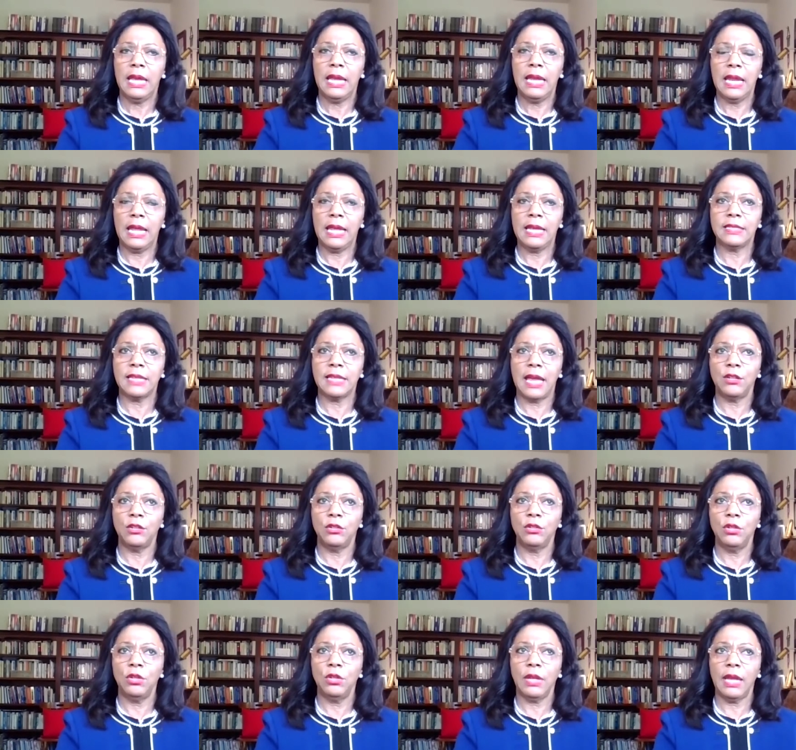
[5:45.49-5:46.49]
and as I
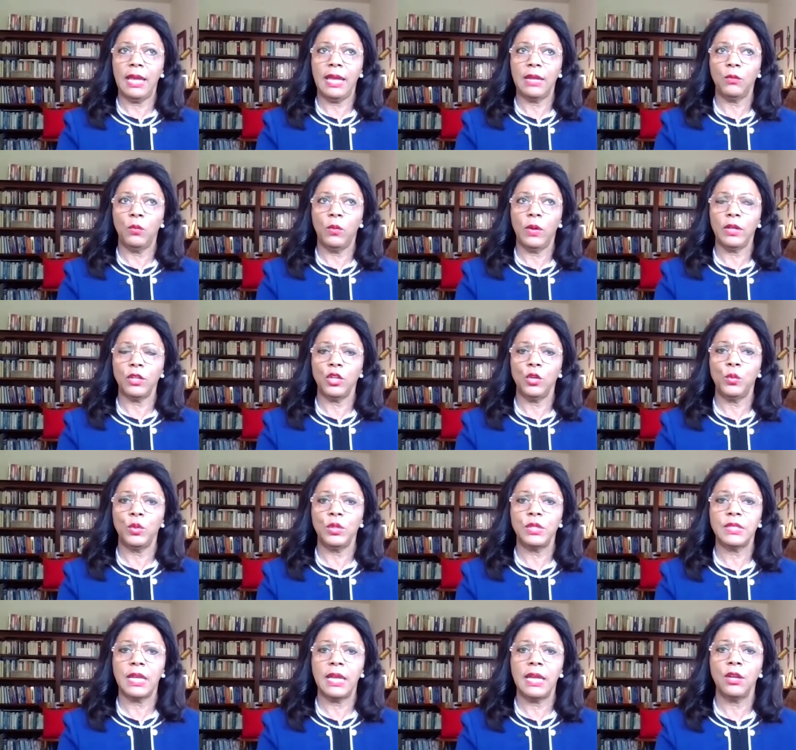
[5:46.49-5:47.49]
look at what you
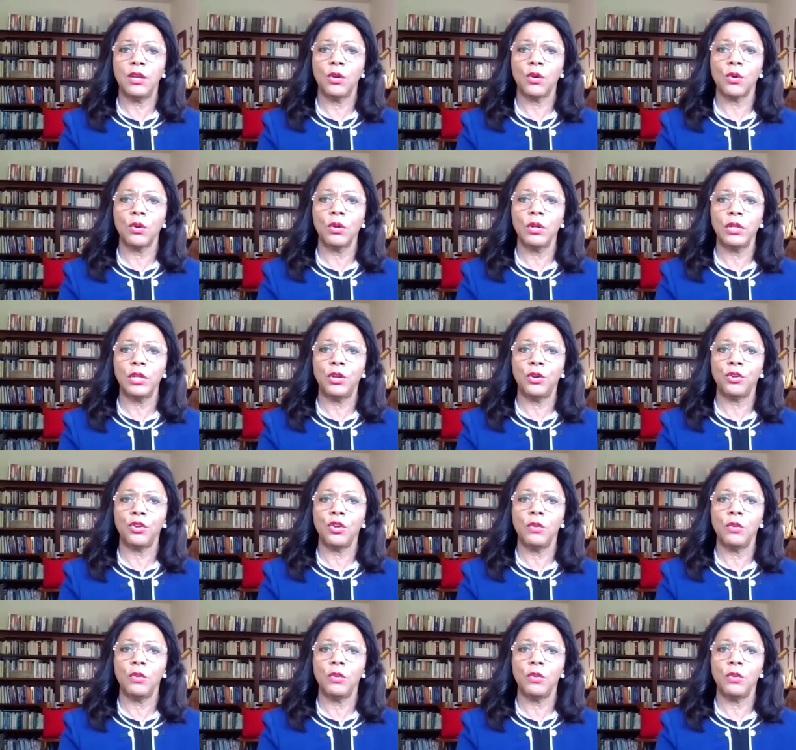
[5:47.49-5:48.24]
were saying earlier,